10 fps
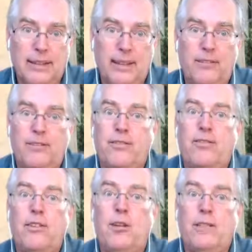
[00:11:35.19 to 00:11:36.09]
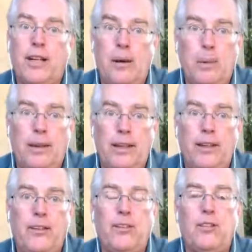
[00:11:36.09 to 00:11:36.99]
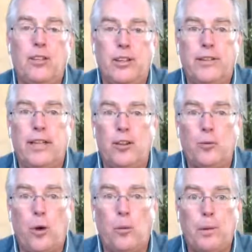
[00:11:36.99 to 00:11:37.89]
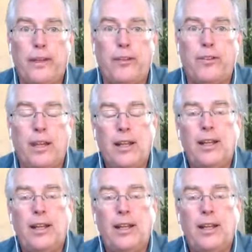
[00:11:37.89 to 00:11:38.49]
like if you have a couple kids and you're living in a small place